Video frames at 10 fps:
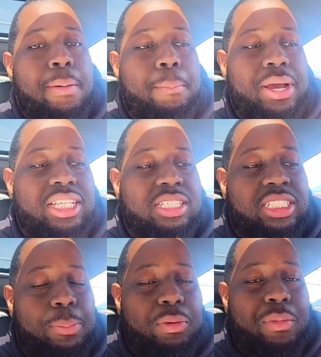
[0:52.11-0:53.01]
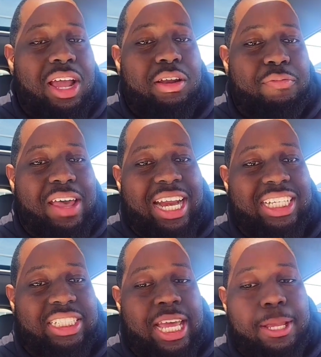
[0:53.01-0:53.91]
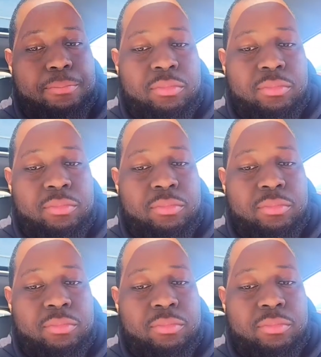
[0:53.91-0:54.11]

But it's a simple matter of the fact is that